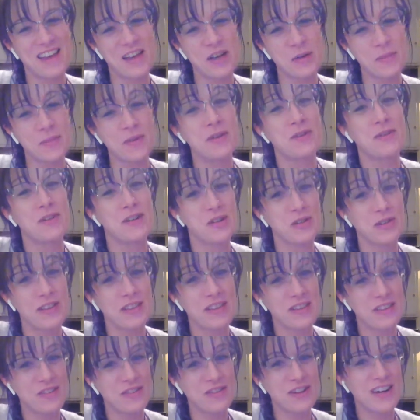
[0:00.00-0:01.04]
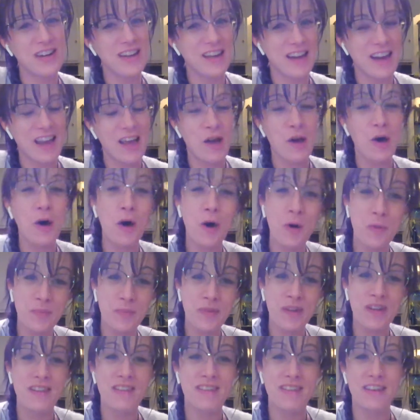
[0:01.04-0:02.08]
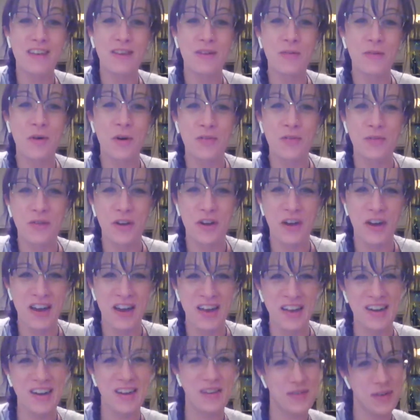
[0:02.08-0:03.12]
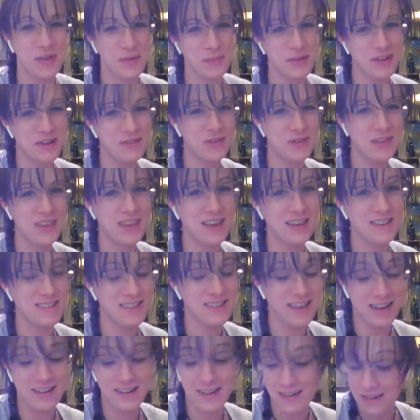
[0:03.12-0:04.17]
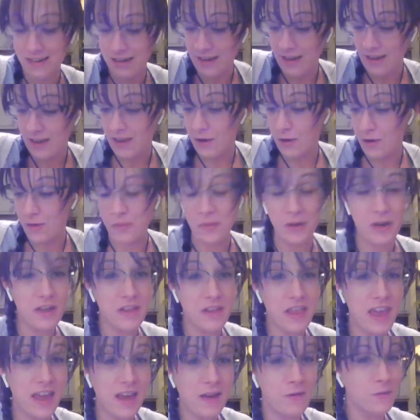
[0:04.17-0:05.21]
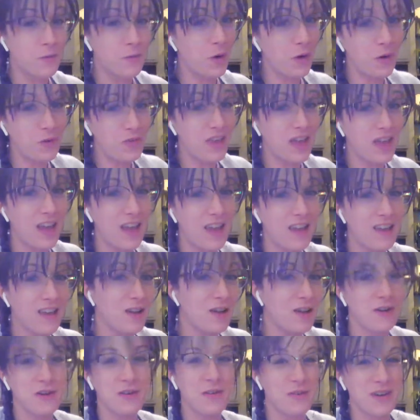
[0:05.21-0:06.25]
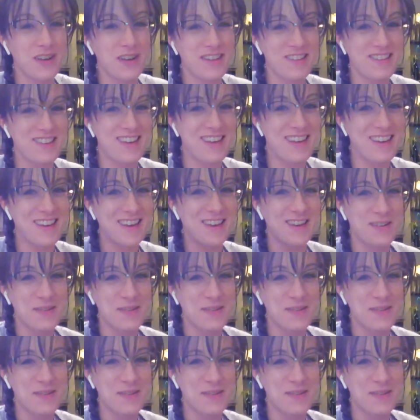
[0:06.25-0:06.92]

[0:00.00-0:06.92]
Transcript: I hope you enjoyed this reading, and I hope to see you over on Ribbon for the Extended. Will they? Won't they? We'll see.